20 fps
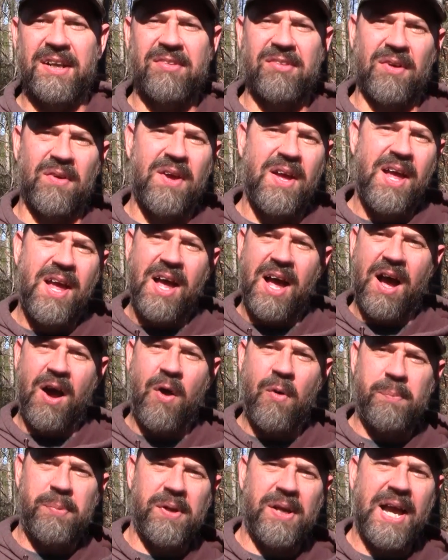So I
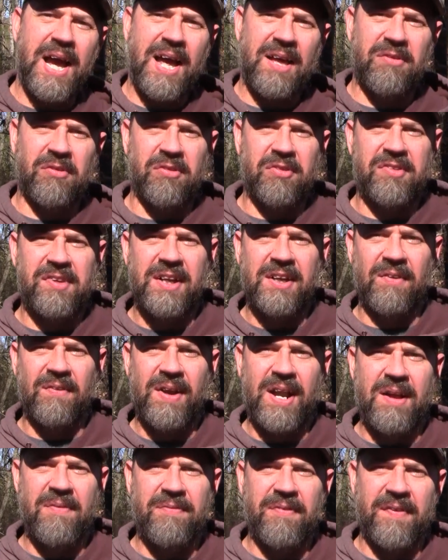hope you guys will stick
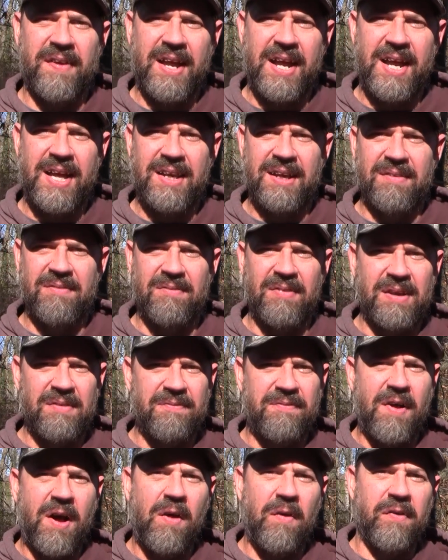around for that
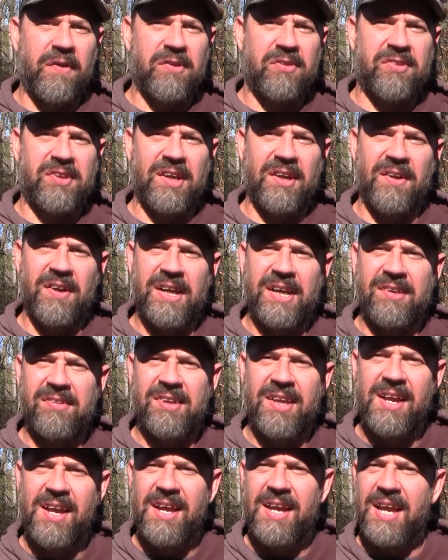and follow this
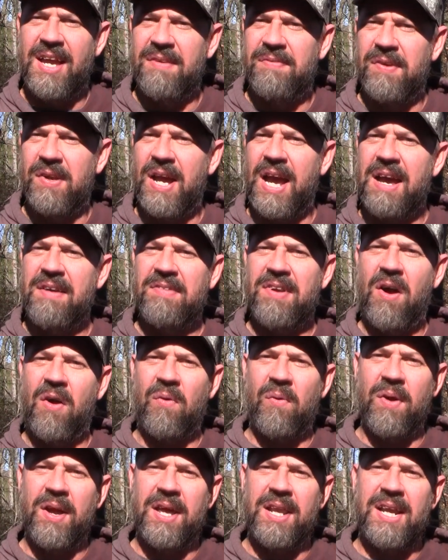series. If you haven't
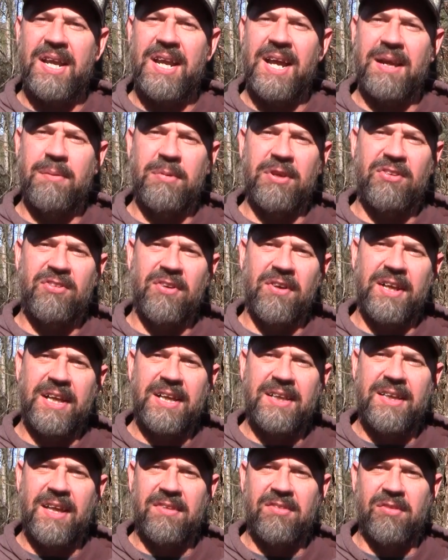already, hey, be sure to
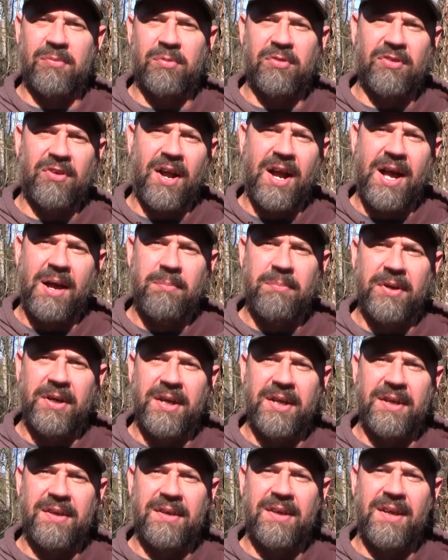hit that subscribe
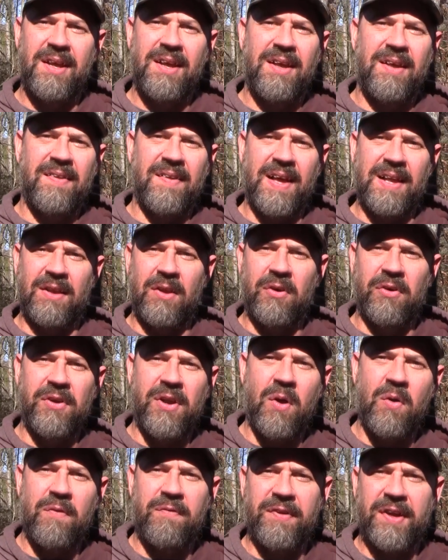button, that little
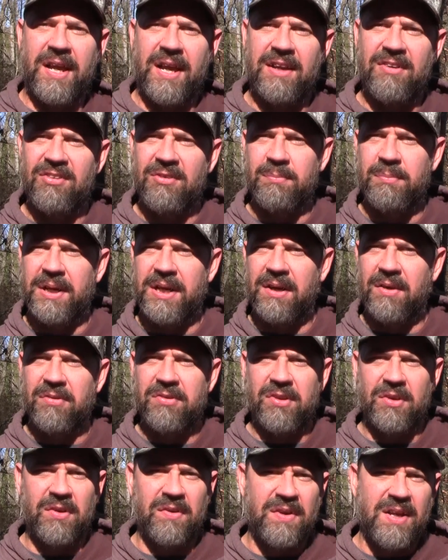notification bell,
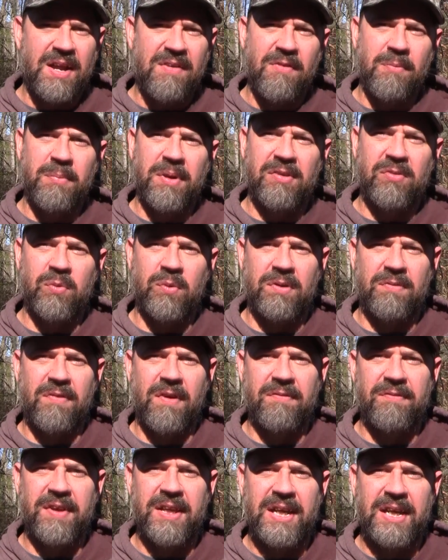so you never miss one of
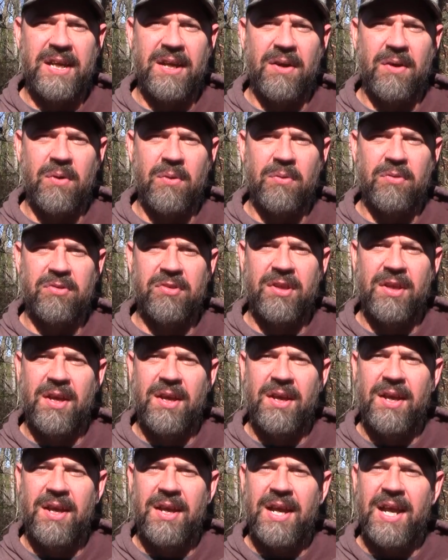our videos.
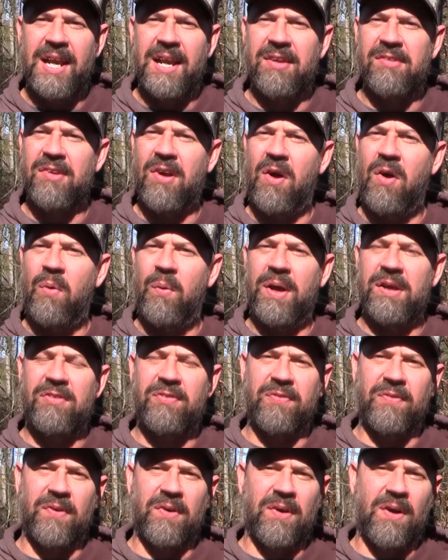And as always,
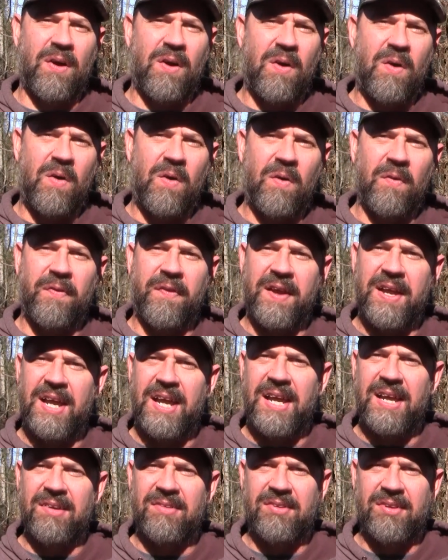for all
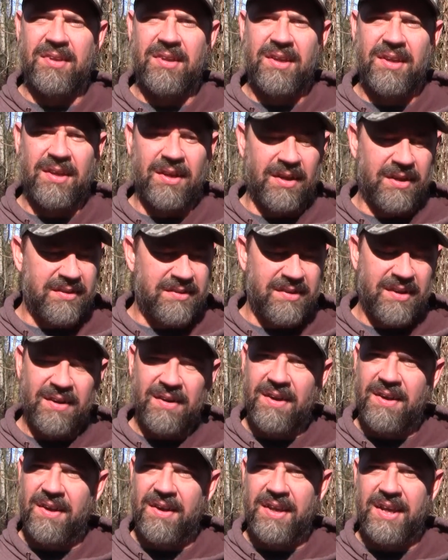things
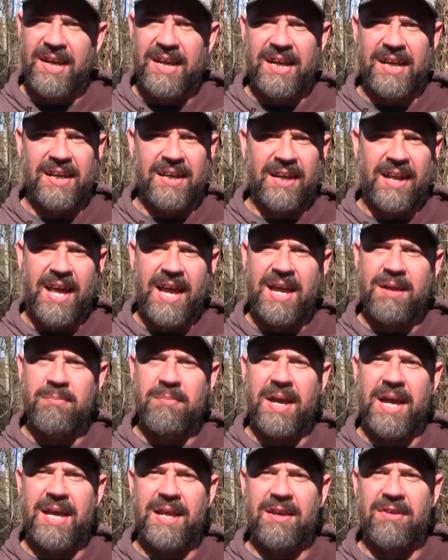deer hunting and land
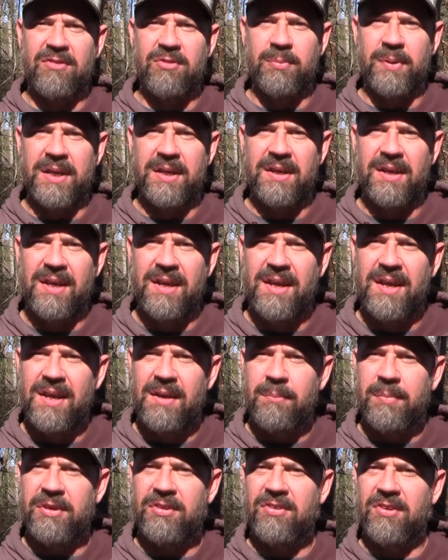management,
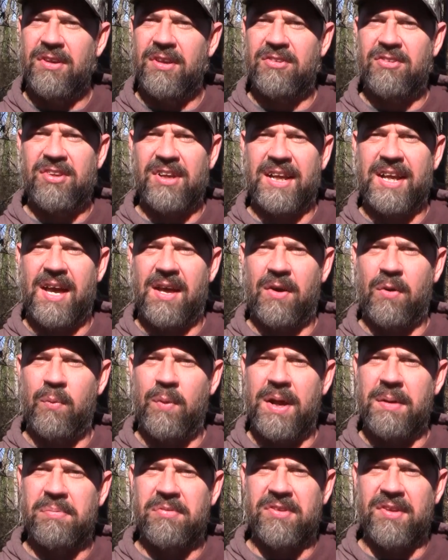be sure to check out our
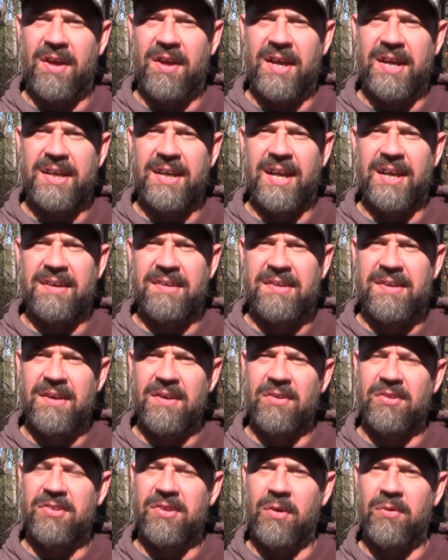website at
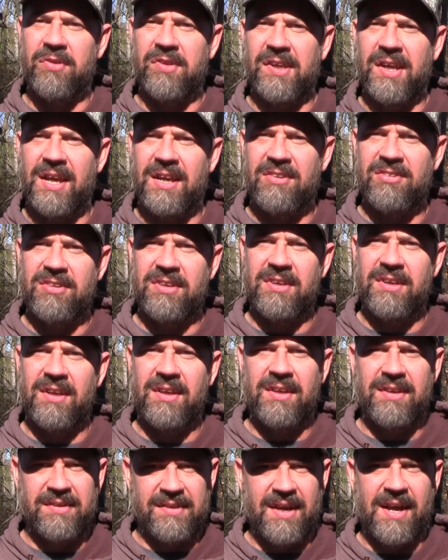
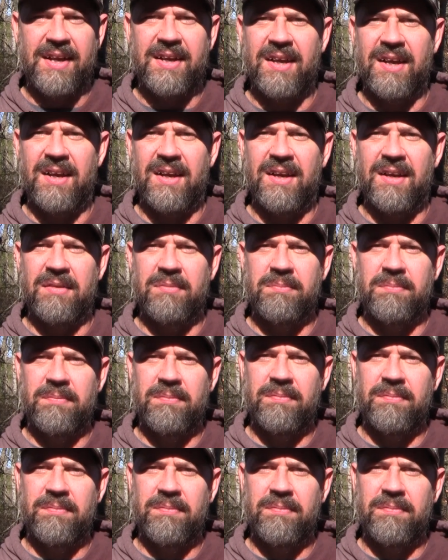deerassociation.com.